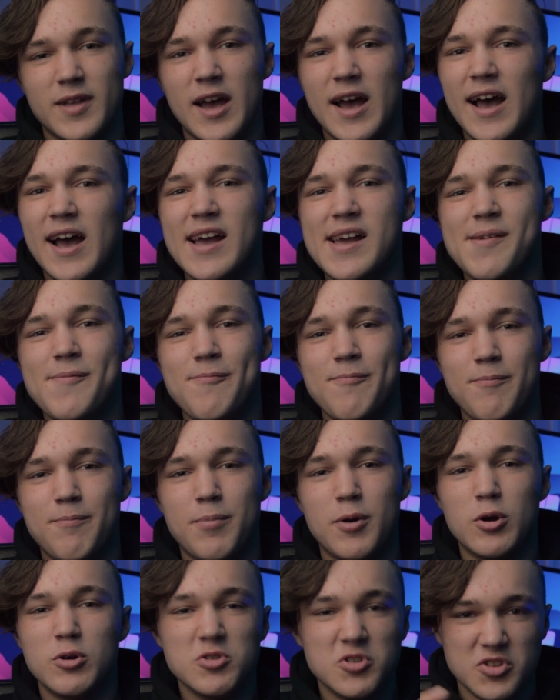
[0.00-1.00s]
I
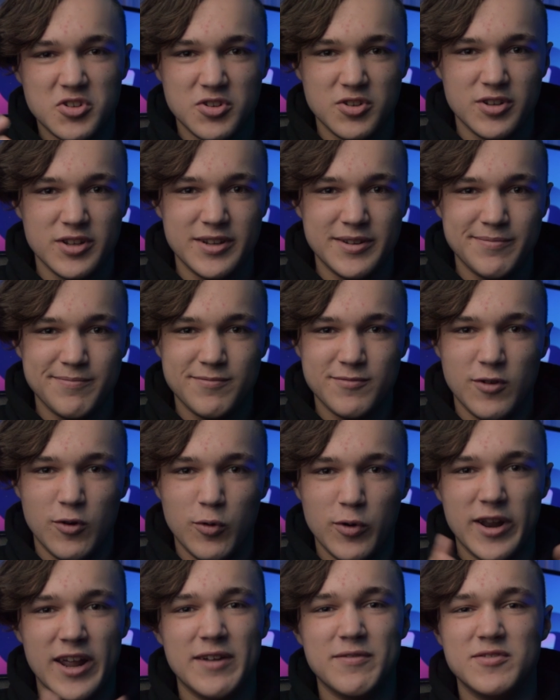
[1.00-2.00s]
personally
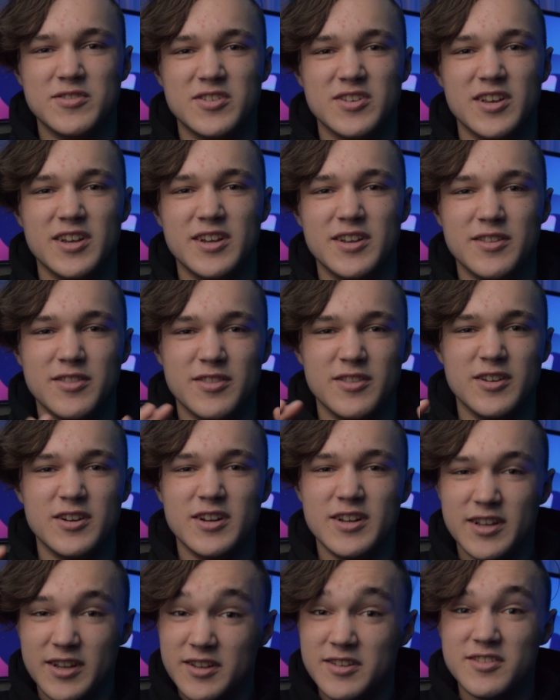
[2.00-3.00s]
would have to say that
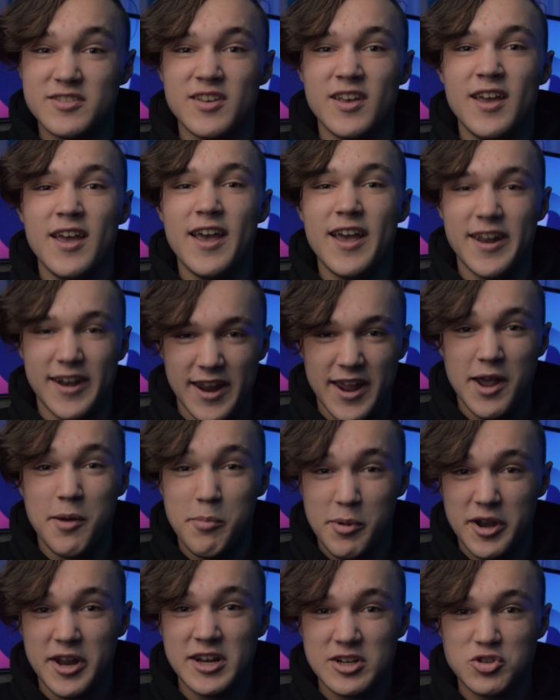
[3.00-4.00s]
it is an
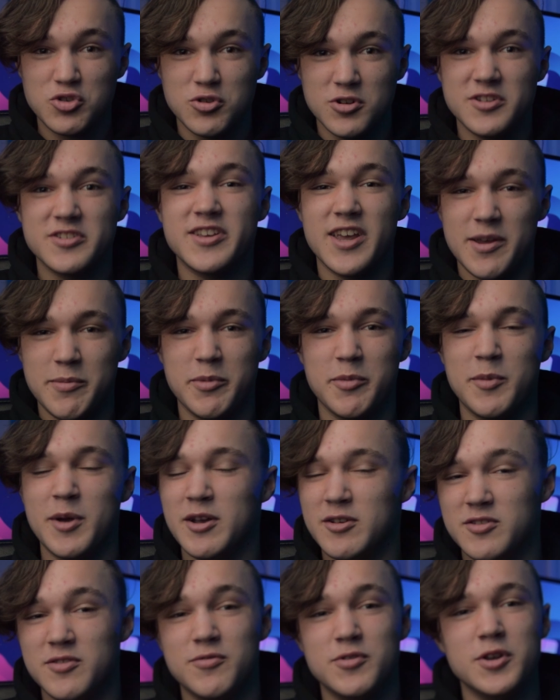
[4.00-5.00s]
ambidextrous gaming
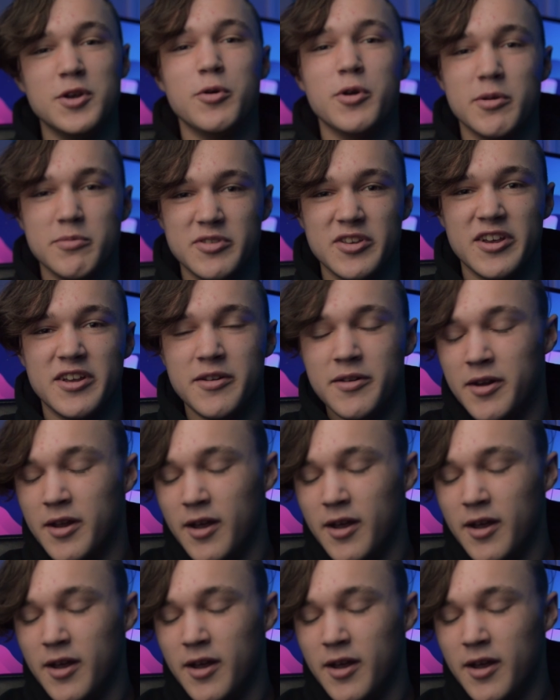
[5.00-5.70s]
mouse, if you get what I'm saying.